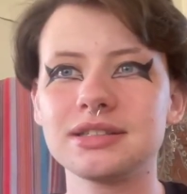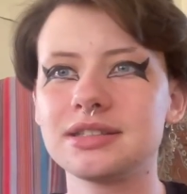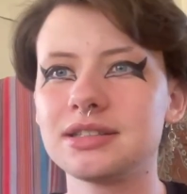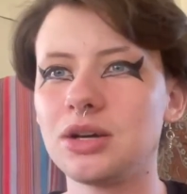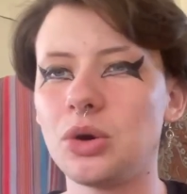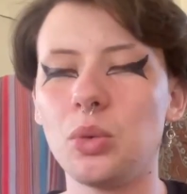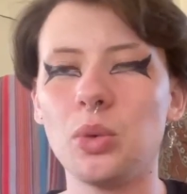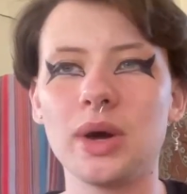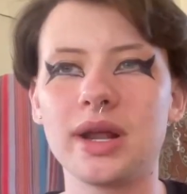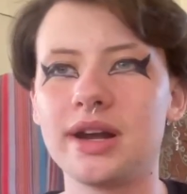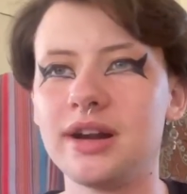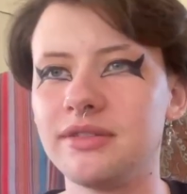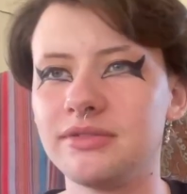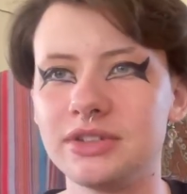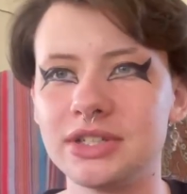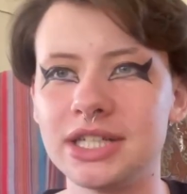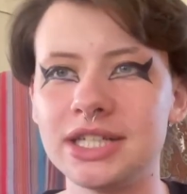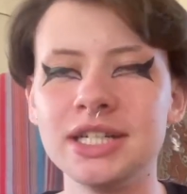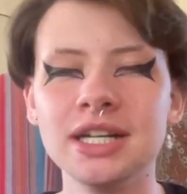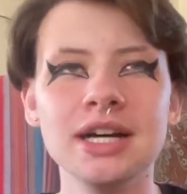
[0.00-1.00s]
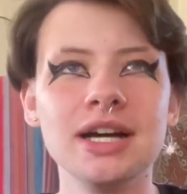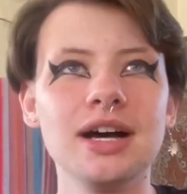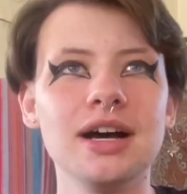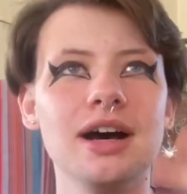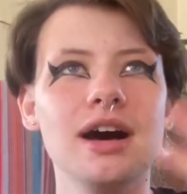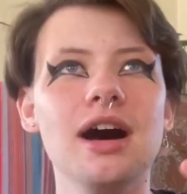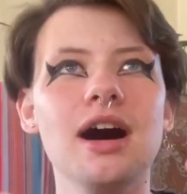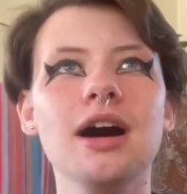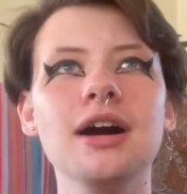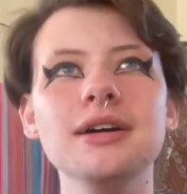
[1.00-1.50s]
whatever.
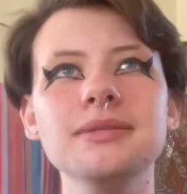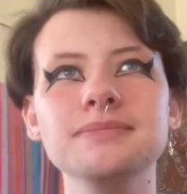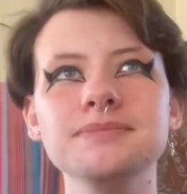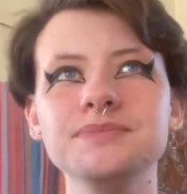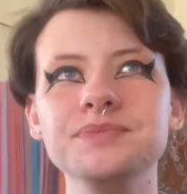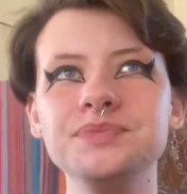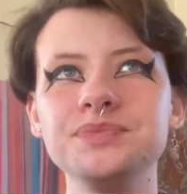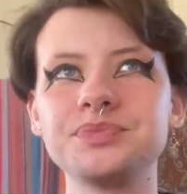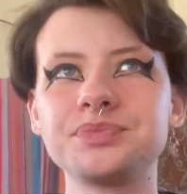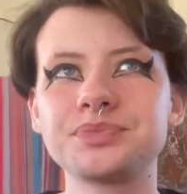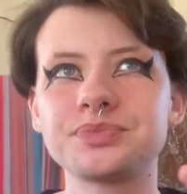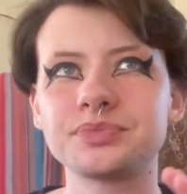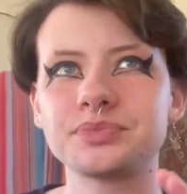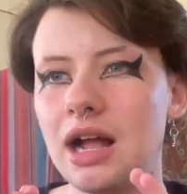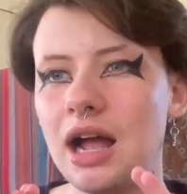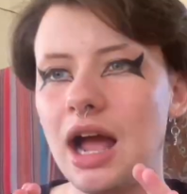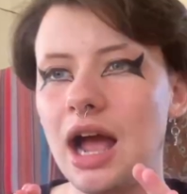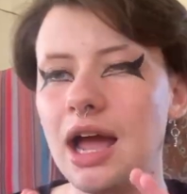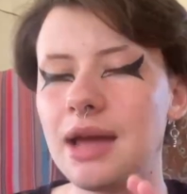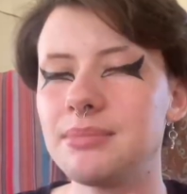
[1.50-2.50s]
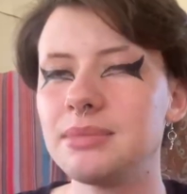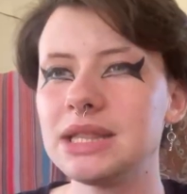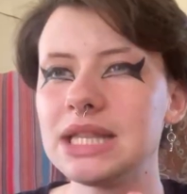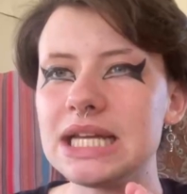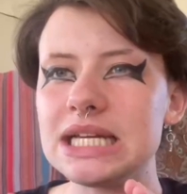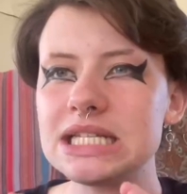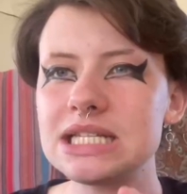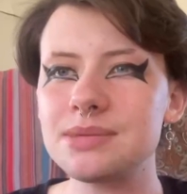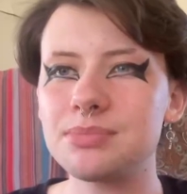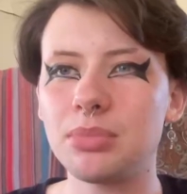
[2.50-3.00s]
Um, I'm
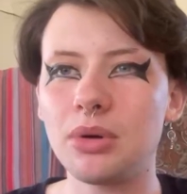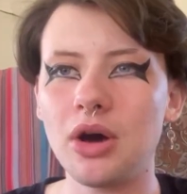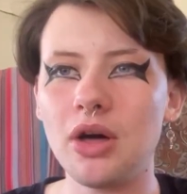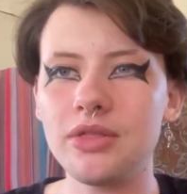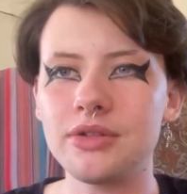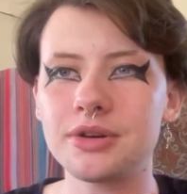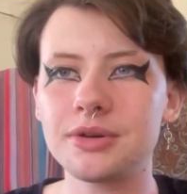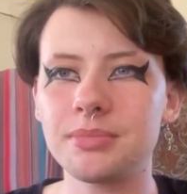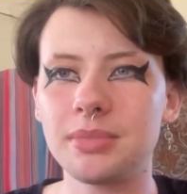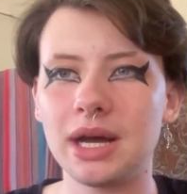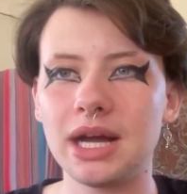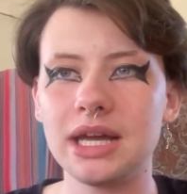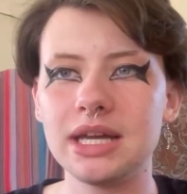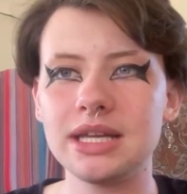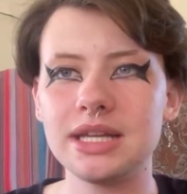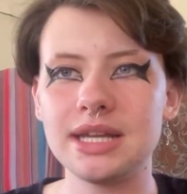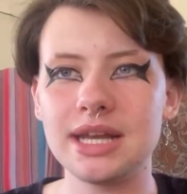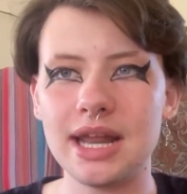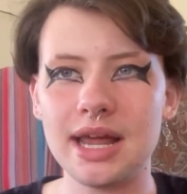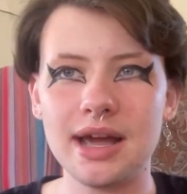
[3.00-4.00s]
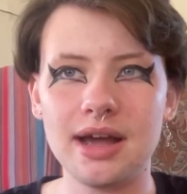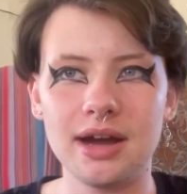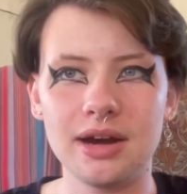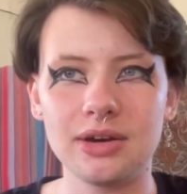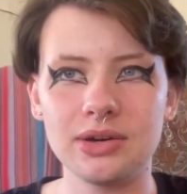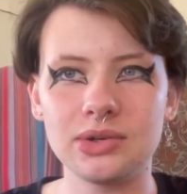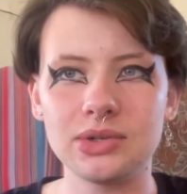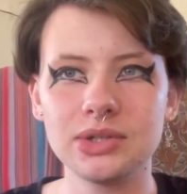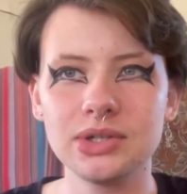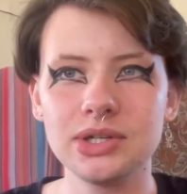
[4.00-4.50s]
less bothered by it
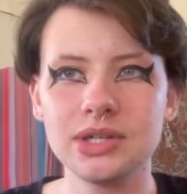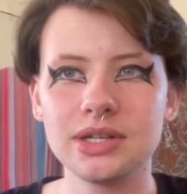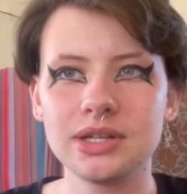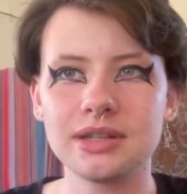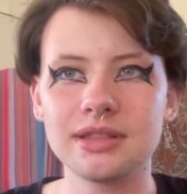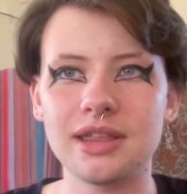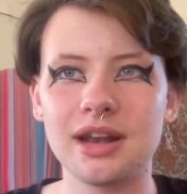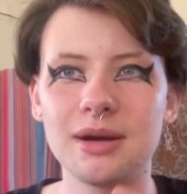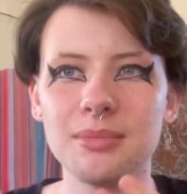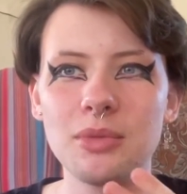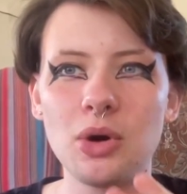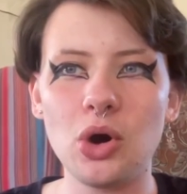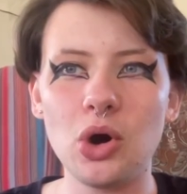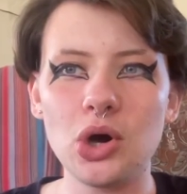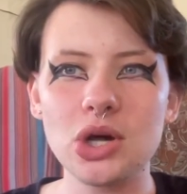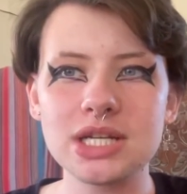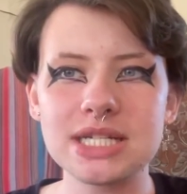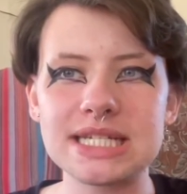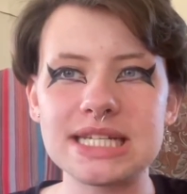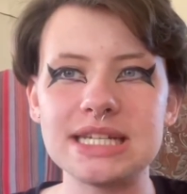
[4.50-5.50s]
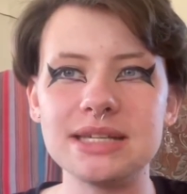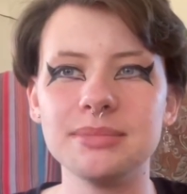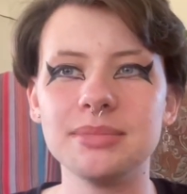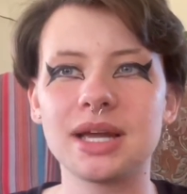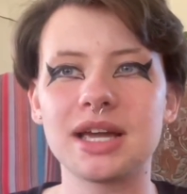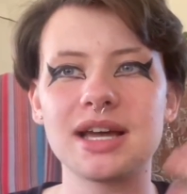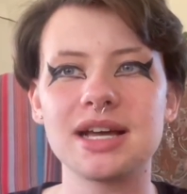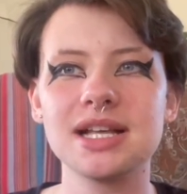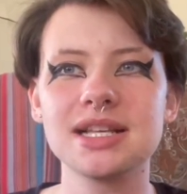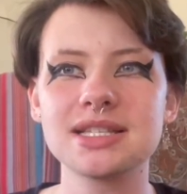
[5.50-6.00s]
now that I'm on T
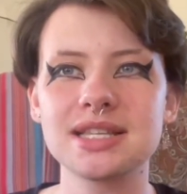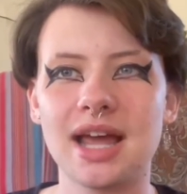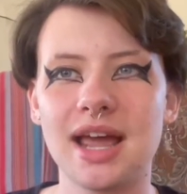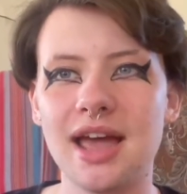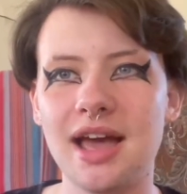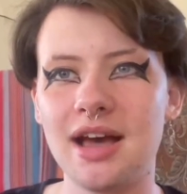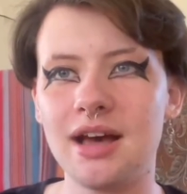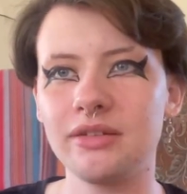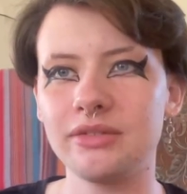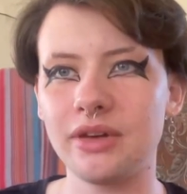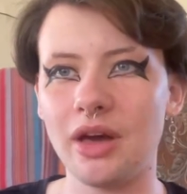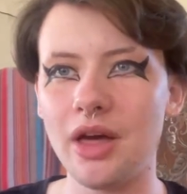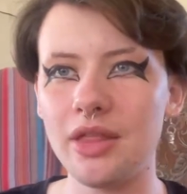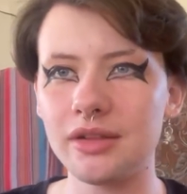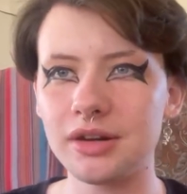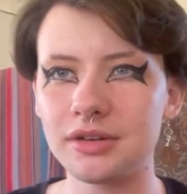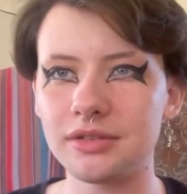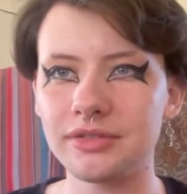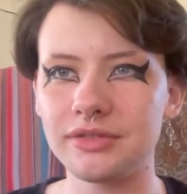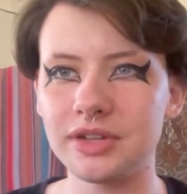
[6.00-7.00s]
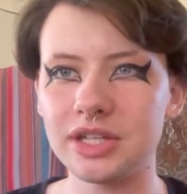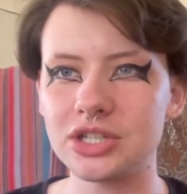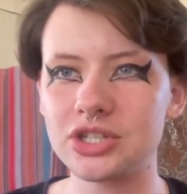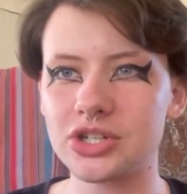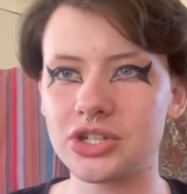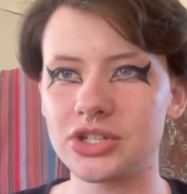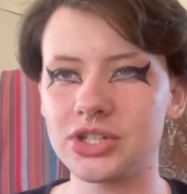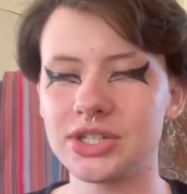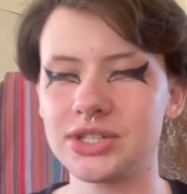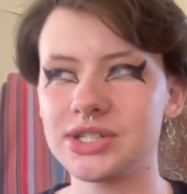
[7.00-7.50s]
because I have other
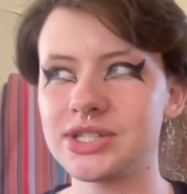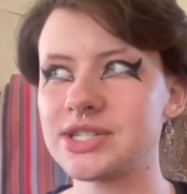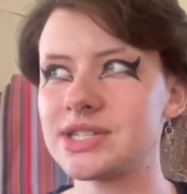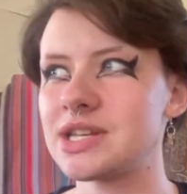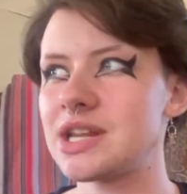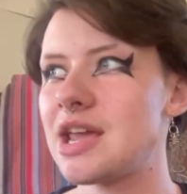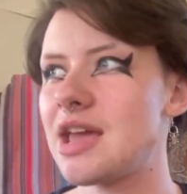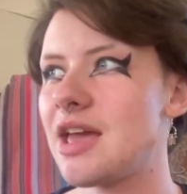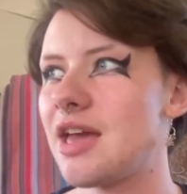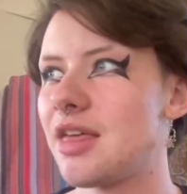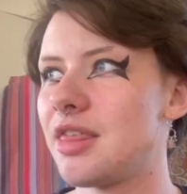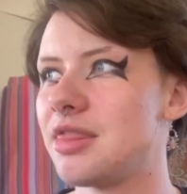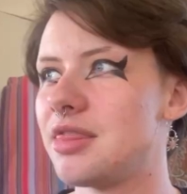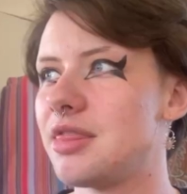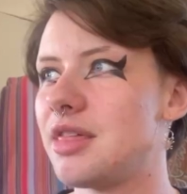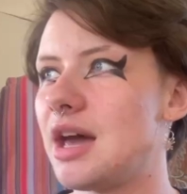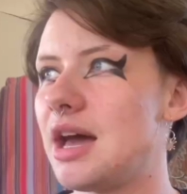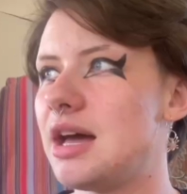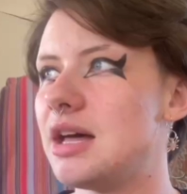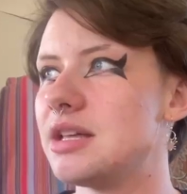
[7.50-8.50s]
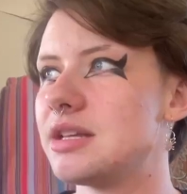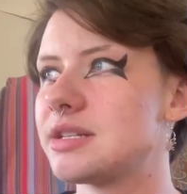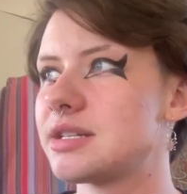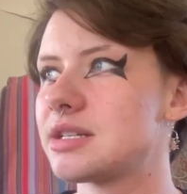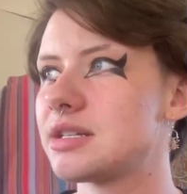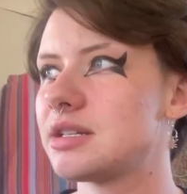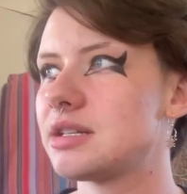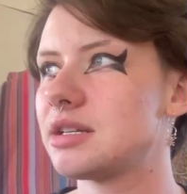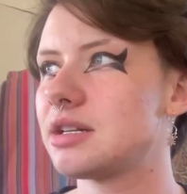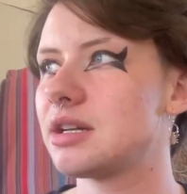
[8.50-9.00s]
features that
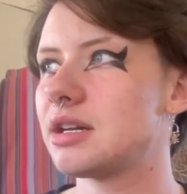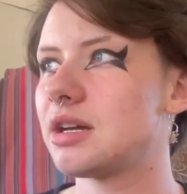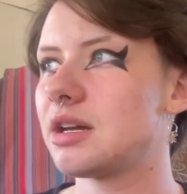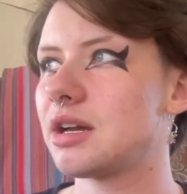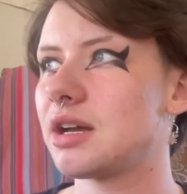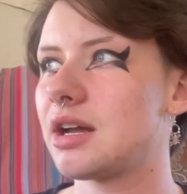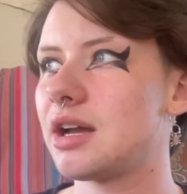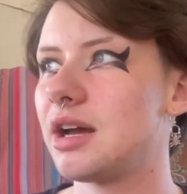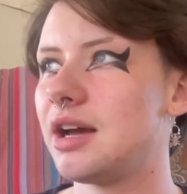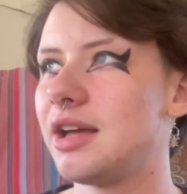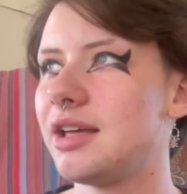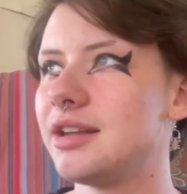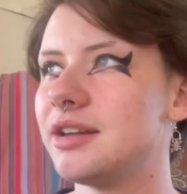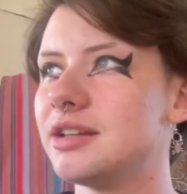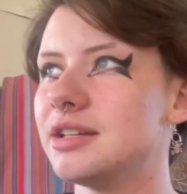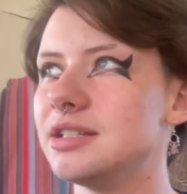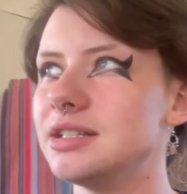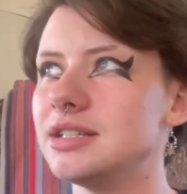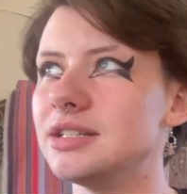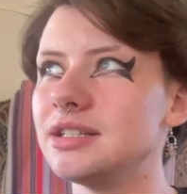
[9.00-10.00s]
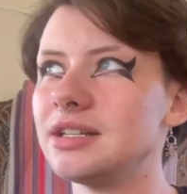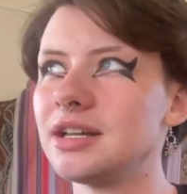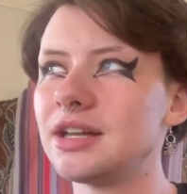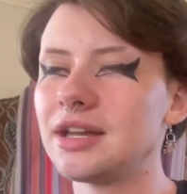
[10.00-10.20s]
kind of